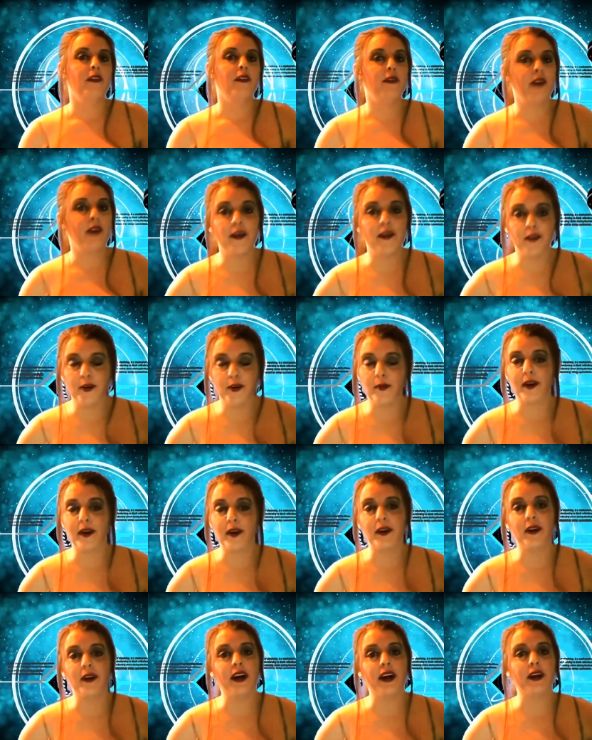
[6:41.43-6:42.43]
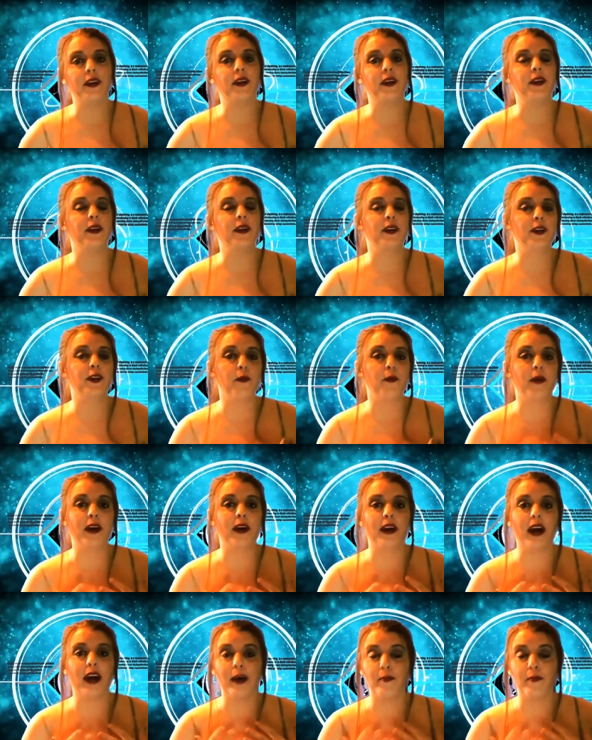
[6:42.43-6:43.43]
They even speculated that this could
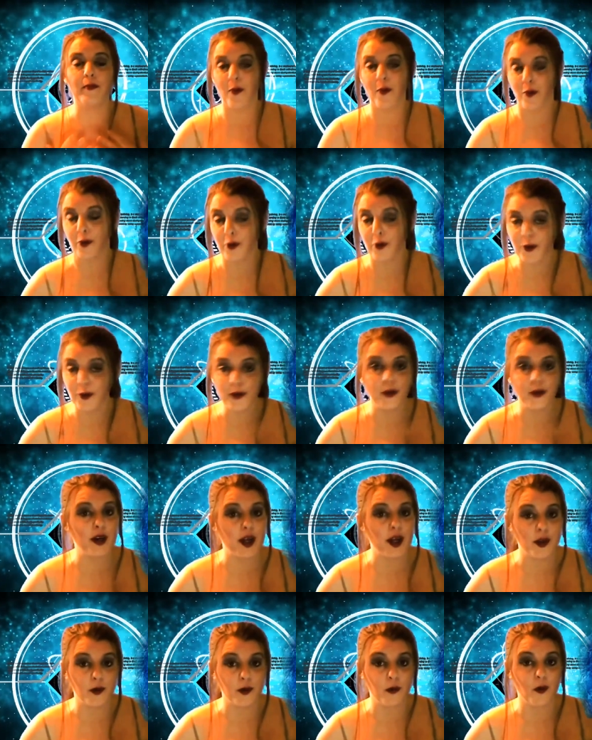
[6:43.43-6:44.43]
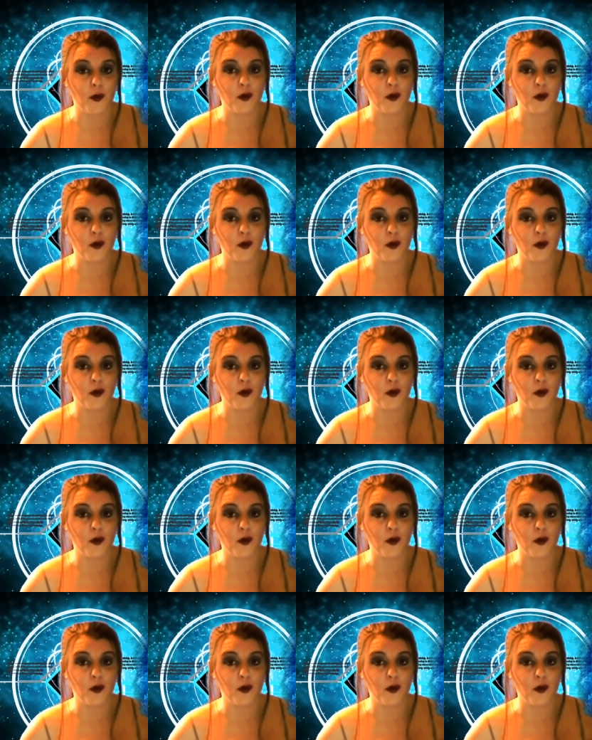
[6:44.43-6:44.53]
be a portal to another